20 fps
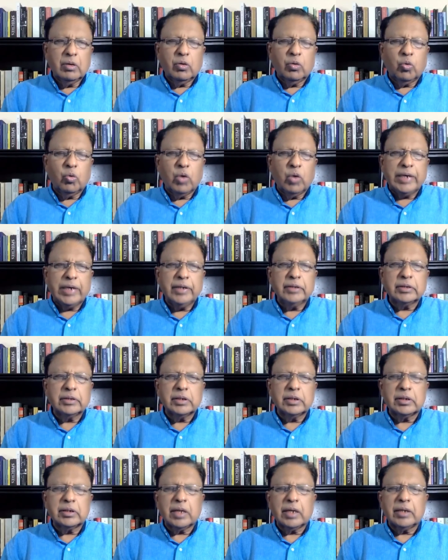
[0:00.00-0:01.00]
Why is
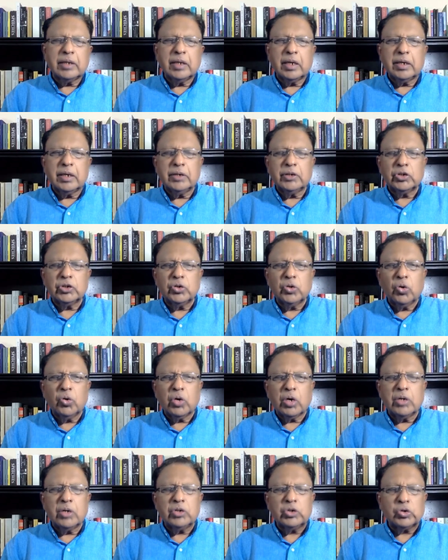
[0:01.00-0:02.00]
it that there is
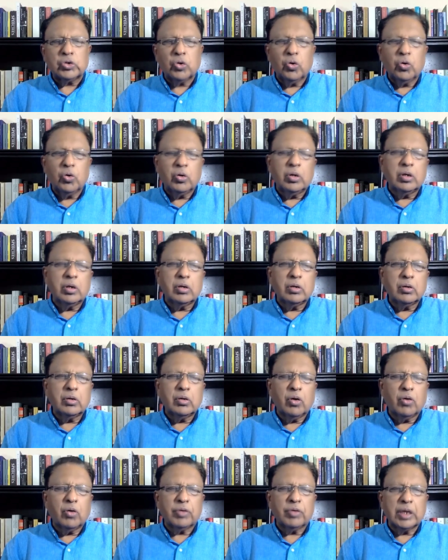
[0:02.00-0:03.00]
no control
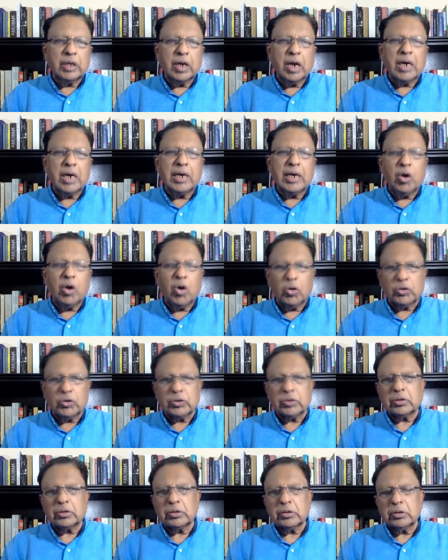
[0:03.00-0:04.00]
over the gun
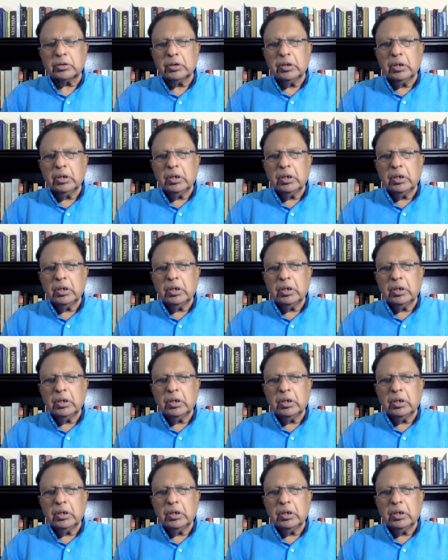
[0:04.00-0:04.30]
laws?